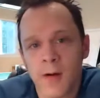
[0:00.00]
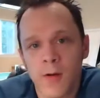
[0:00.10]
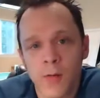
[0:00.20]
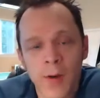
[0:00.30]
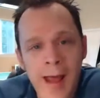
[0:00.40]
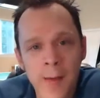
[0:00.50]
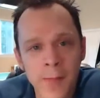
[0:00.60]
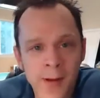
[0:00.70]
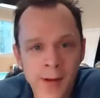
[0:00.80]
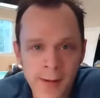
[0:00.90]
what
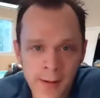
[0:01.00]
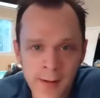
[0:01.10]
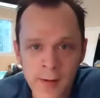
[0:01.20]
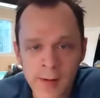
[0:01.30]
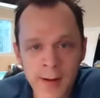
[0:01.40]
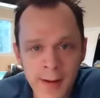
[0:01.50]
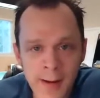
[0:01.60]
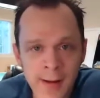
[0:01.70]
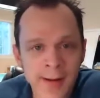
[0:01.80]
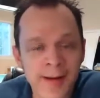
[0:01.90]
happens is you're going to
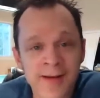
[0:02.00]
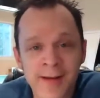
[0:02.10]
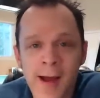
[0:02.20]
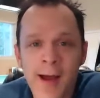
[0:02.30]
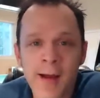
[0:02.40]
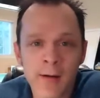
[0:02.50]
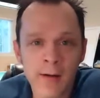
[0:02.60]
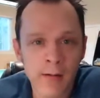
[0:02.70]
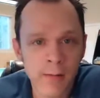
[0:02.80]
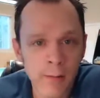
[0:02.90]
get an
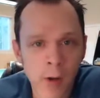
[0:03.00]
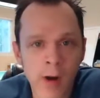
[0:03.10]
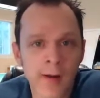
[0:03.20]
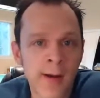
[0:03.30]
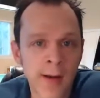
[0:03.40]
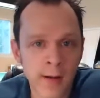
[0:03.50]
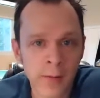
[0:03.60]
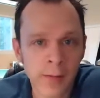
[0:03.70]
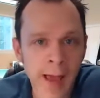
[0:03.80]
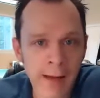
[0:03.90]
entire marketing
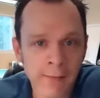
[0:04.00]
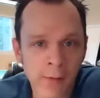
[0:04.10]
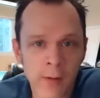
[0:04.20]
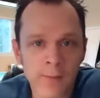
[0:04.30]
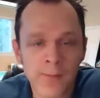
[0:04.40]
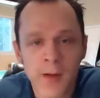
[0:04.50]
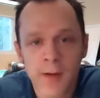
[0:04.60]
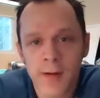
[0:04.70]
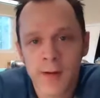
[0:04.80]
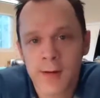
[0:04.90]
platform.
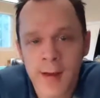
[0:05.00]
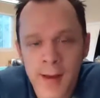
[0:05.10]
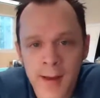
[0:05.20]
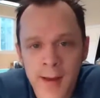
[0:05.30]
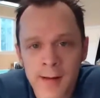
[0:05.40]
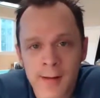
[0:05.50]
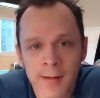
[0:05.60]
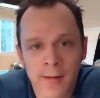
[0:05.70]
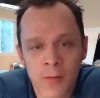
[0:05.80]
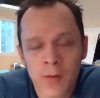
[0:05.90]
And
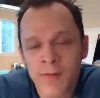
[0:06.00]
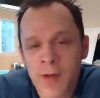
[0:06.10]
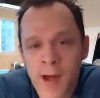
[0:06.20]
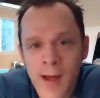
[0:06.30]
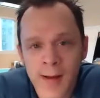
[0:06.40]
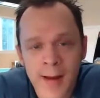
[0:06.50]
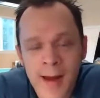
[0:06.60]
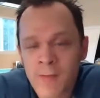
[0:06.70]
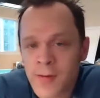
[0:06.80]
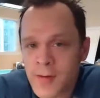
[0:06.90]
we've got
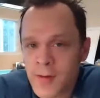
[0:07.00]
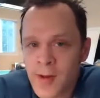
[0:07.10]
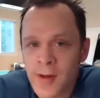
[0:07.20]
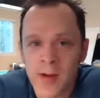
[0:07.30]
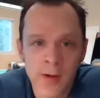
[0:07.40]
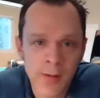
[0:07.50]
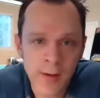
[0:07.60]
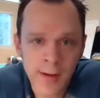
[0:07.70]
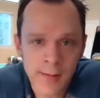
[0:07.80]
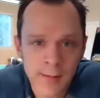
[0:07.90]
everything you
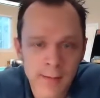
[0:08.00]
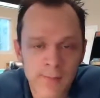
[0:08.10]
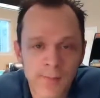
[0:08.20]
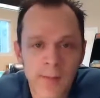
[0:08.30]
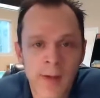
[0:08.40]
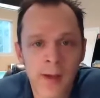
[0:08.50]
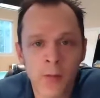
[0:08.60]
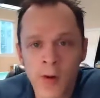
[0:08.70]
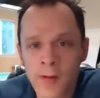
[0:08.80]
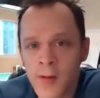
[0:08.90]
need.
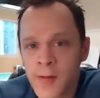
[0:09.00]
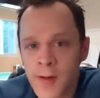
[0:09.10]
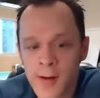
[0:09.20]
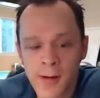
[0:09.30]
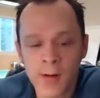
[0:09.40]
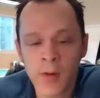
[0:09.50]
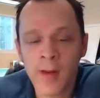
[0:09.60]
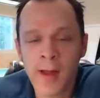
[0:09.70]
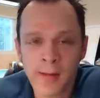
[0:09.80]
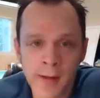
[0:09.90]
And one of the things that we
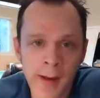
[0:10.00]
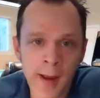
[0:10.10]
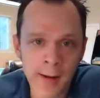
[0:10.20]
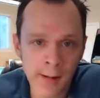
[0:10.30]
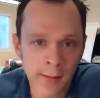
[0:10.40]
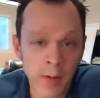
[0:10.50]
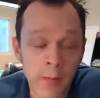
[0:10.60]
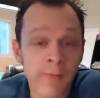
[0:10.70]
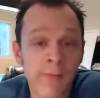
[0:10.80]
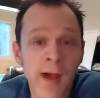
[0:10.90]
like to say is we
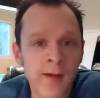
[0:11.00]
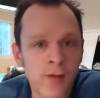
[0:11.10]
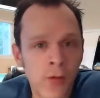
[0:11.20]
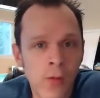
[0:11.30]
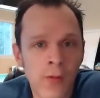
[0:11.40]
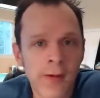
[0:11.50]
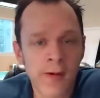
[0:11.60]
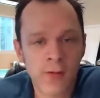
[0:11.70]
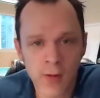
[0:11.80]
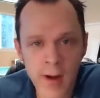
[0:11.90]
provide tools
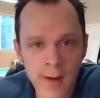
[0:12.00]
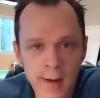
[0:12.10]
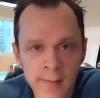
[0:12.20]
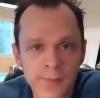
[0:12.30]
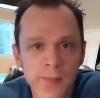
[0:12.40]
and training